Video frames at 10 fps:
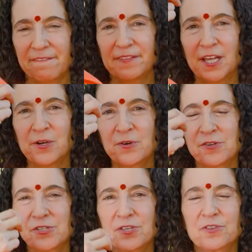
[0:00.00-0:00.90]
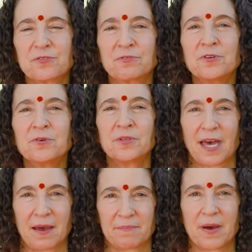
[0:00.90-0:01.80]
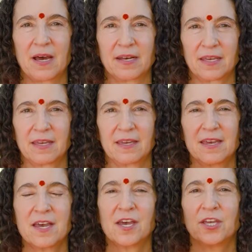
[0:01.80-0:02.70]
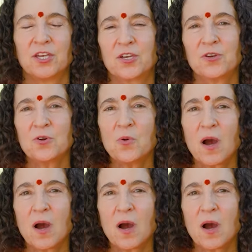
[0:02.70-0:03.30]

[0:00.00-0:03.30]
flows through that body. You